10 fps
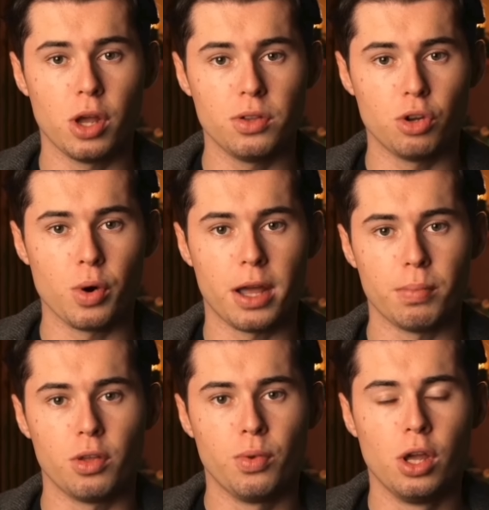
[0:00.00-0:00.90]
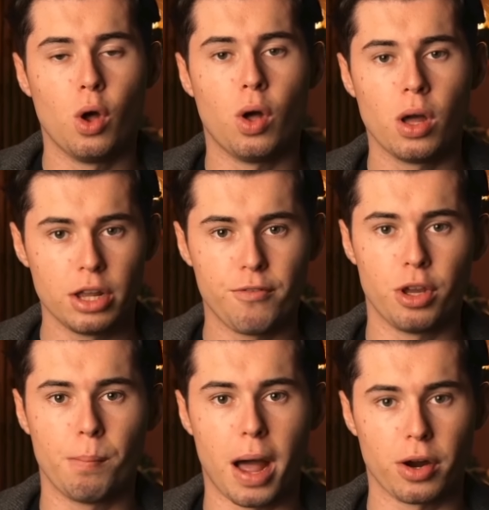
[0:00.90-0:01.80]
It looks incredibly real, and
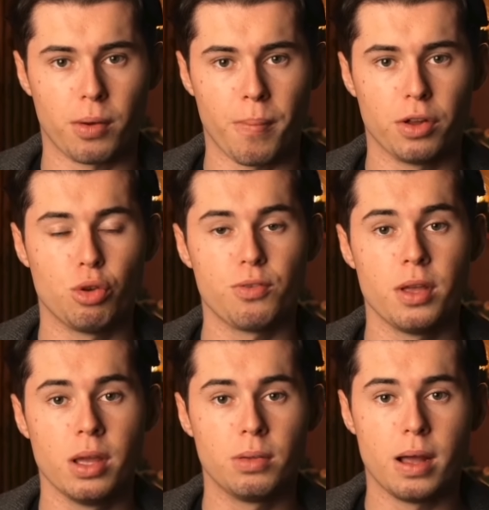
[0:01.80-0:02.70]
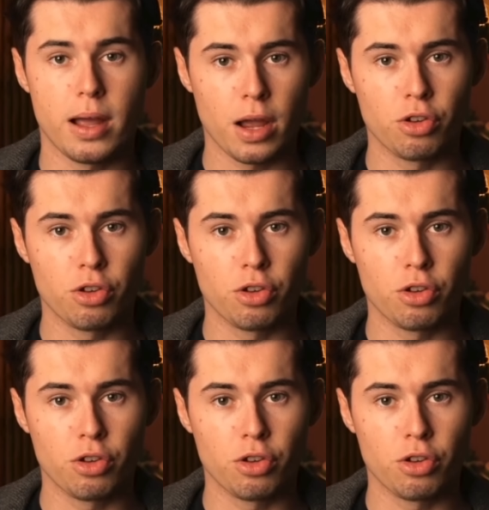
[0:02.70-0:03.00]
nothing about it makes you think it's A I